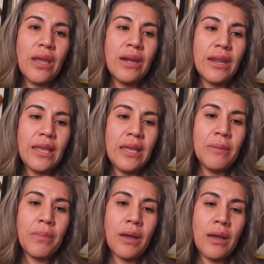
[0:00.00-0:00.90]
and
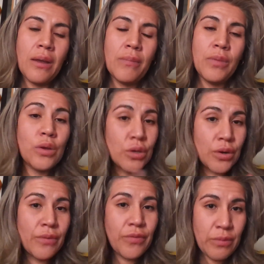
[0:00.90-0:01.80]
keep
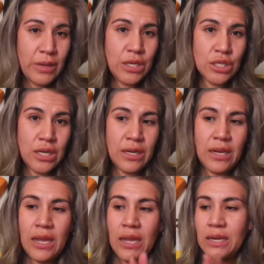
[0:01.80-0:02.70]
your information
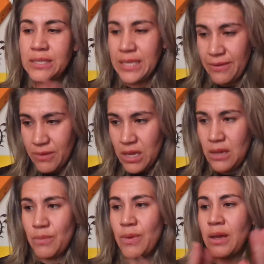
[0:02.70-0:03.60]
in a safe
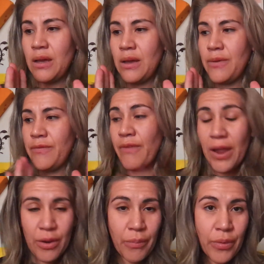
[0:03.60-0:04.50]
keep,
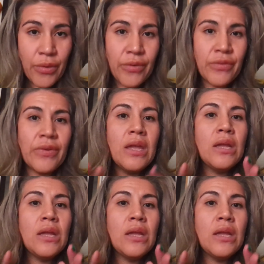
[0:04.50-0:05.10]
fireproof.